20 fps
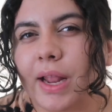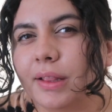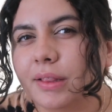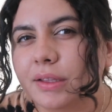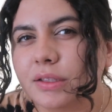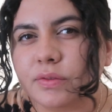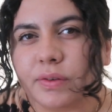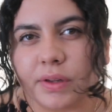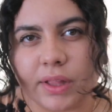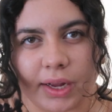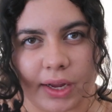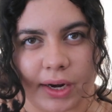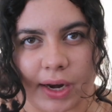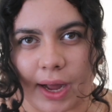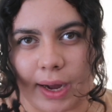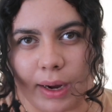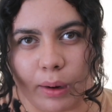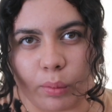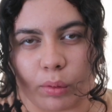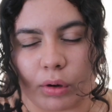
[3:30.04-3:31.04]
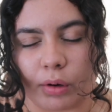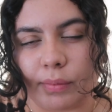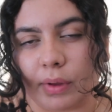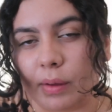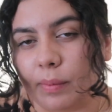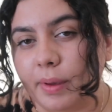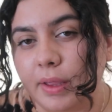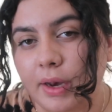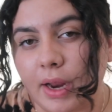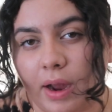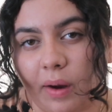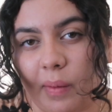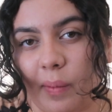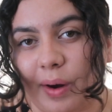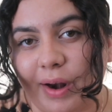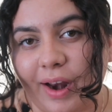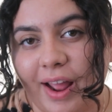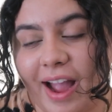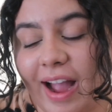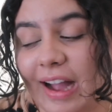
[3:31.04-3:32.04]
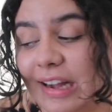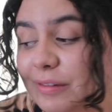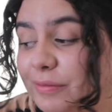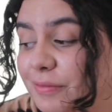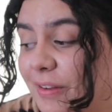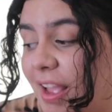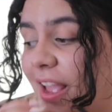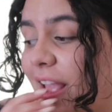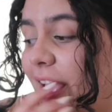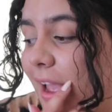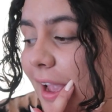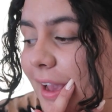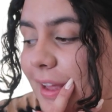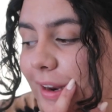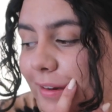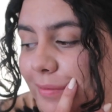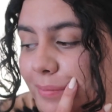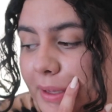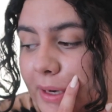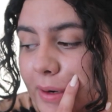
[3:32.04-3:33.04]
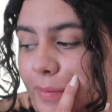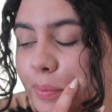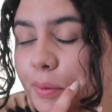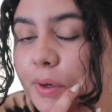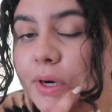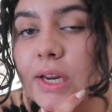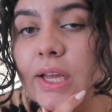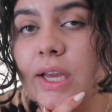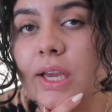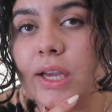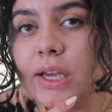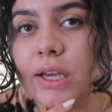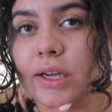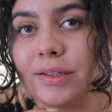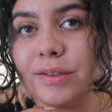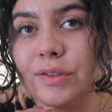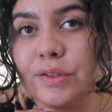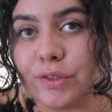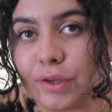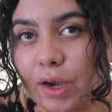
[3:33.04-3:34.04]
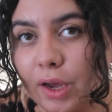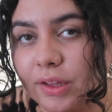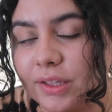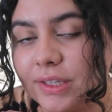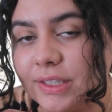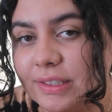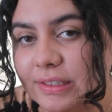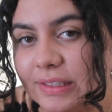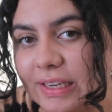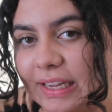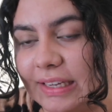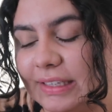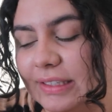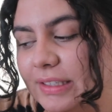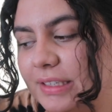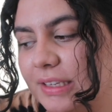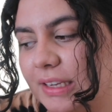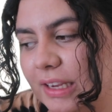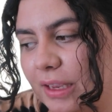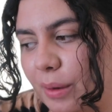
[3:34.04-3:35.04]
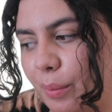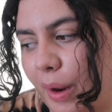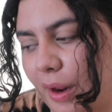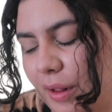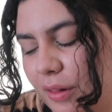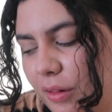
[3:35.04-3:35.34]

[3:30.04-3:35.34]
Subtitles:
at this for like an hour, maybe an hour and a half, and I've made a pretty solid dent in my